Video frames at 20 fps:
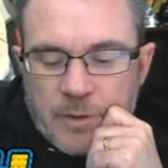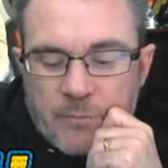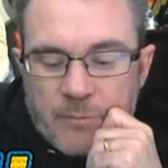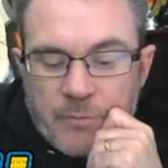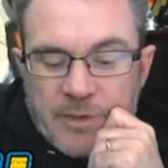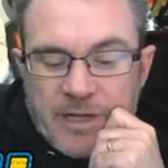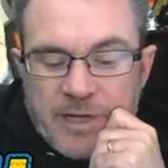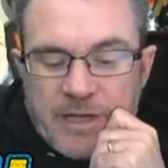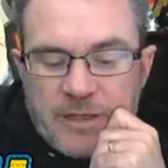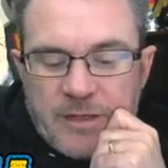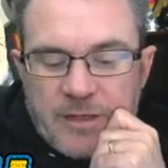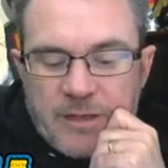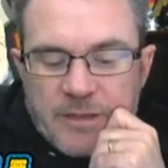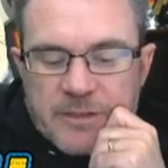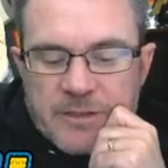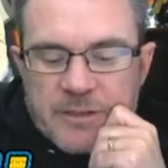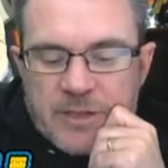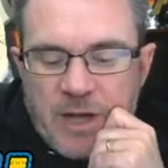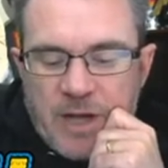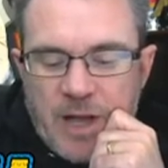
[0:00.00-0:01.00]
Well, Yeti did his
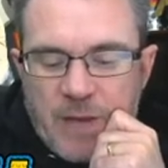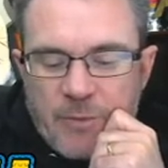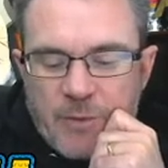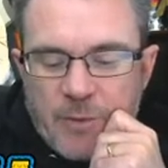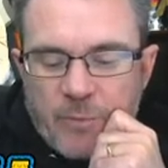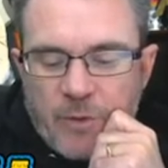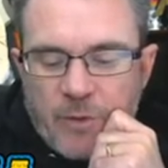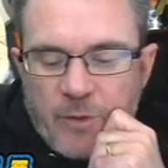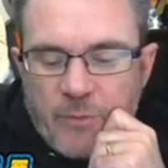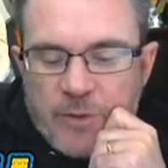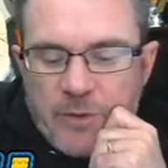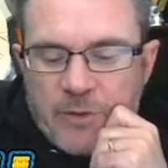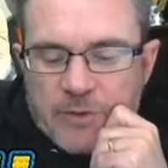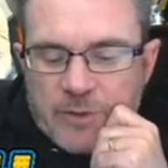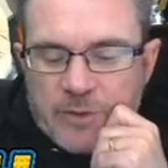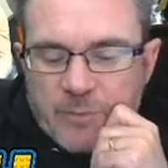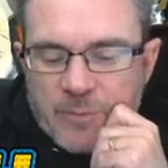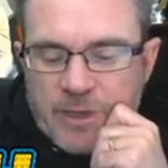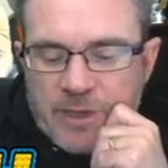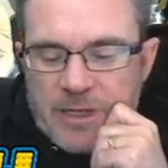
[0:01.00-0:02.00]
job. We brought, we used
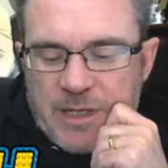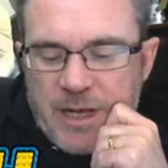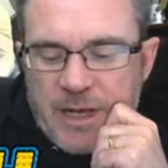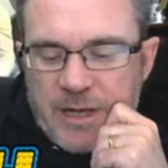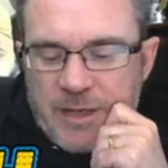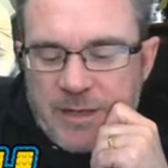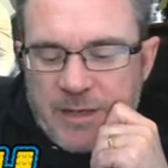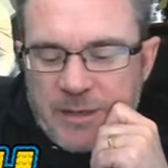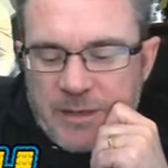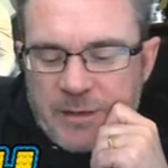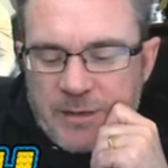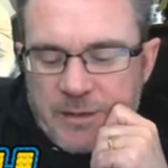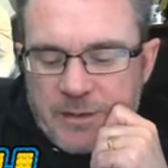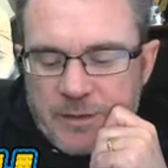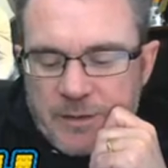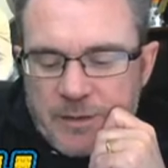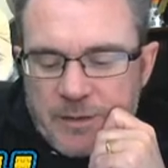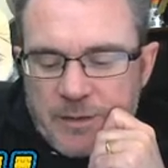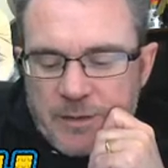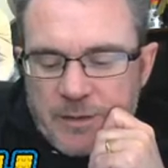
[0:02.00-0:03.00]
a big Yeti
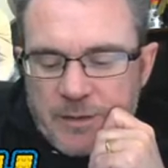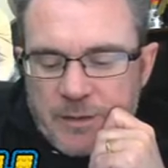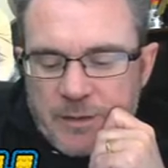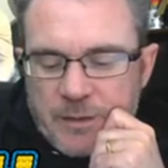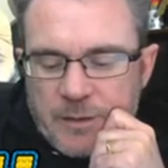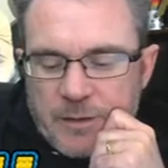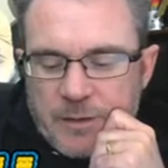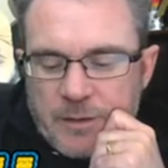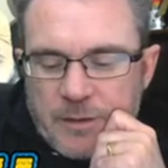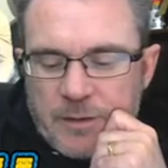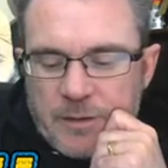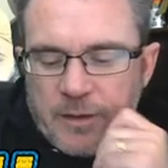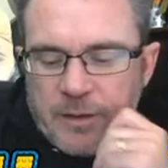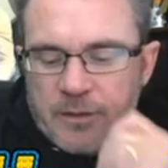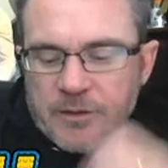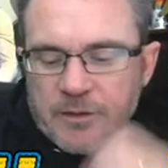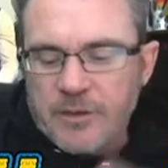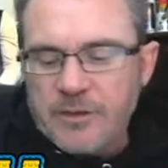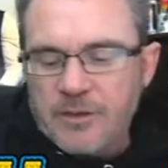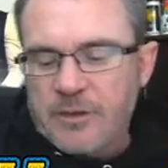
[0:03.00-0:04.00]

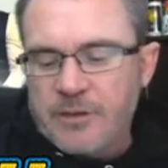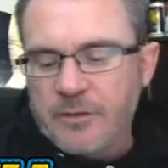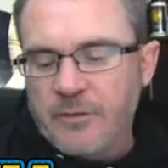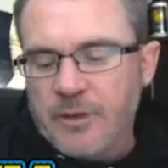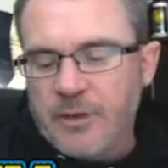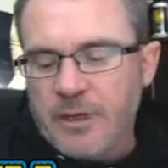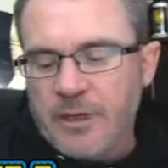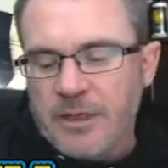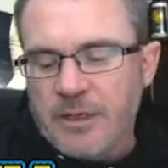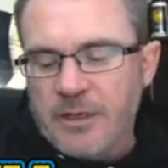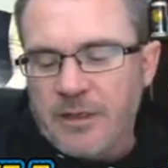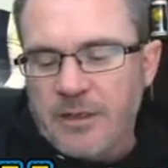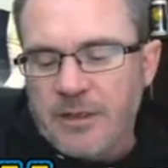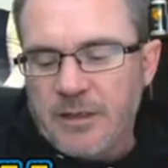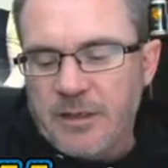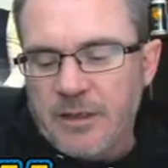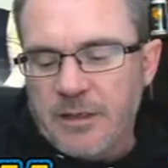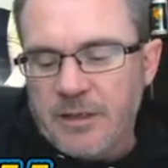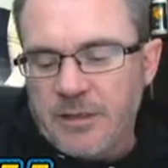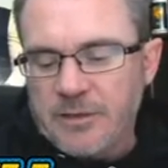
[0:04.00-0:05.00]
just to uh,
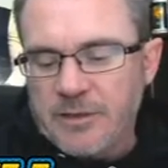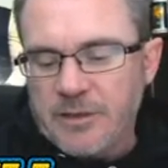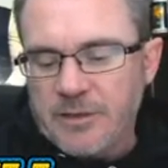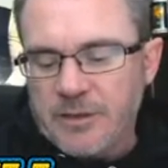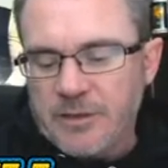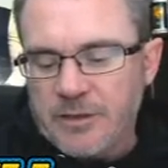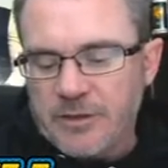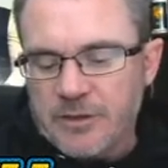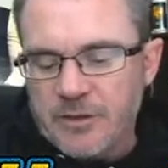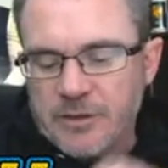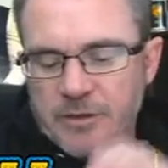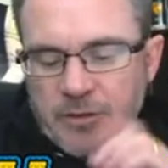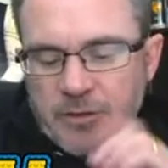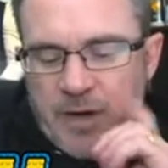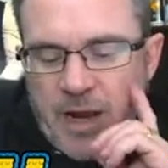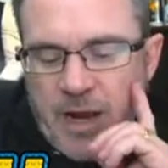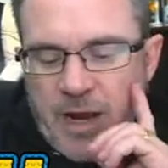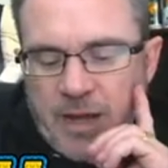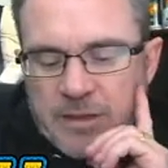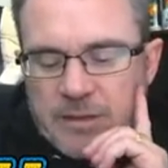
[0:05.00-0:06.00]
uh just to
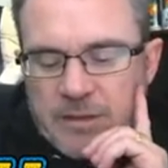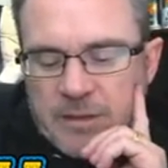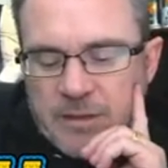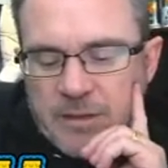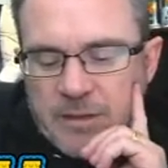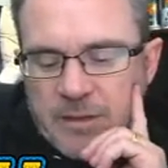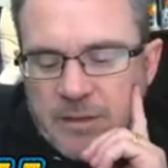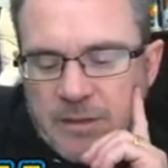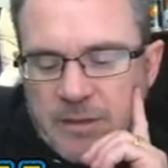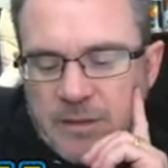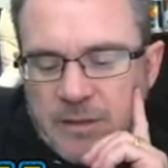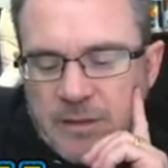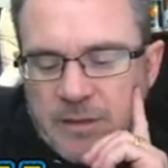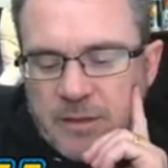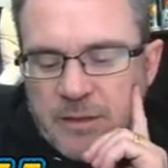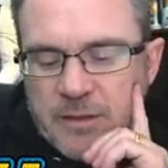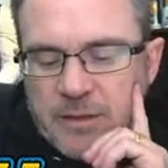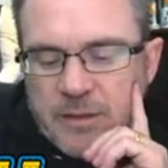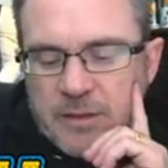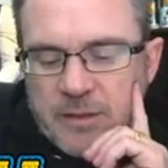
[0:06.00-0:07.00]
distract.
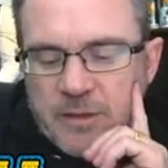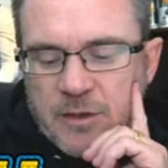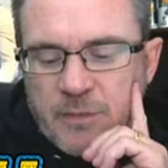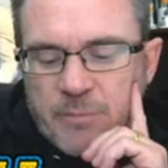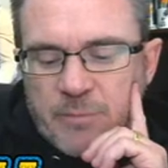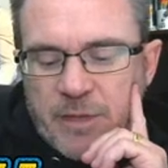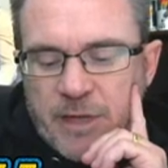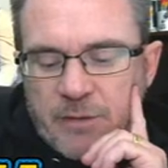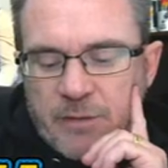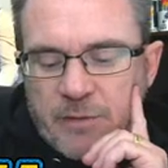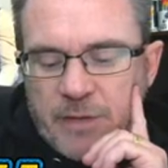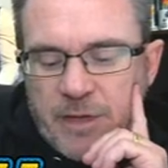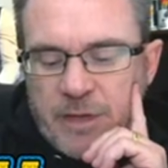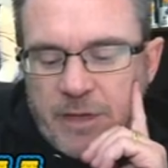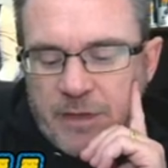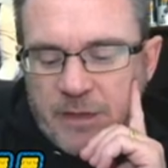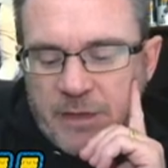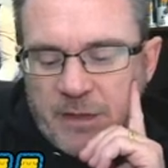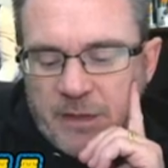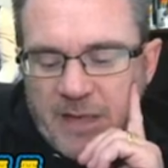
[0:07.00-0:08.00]
Goodbye,
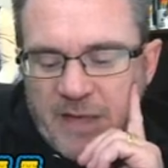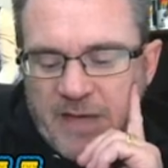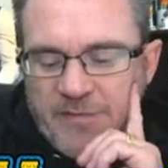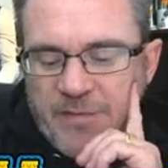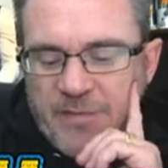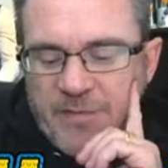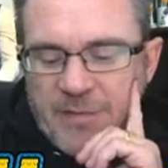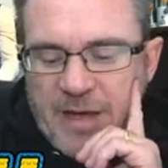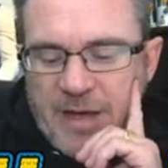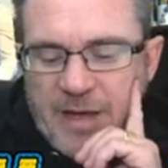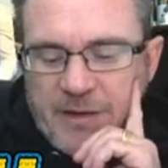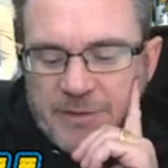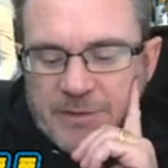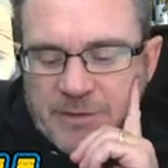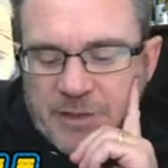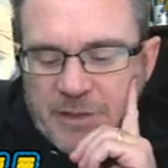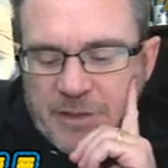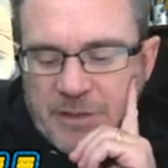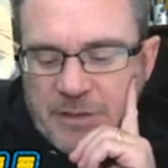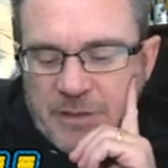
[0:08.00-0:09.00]
Reed. Eleven
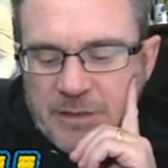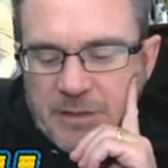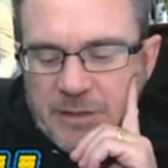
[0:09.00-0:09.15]
thousand.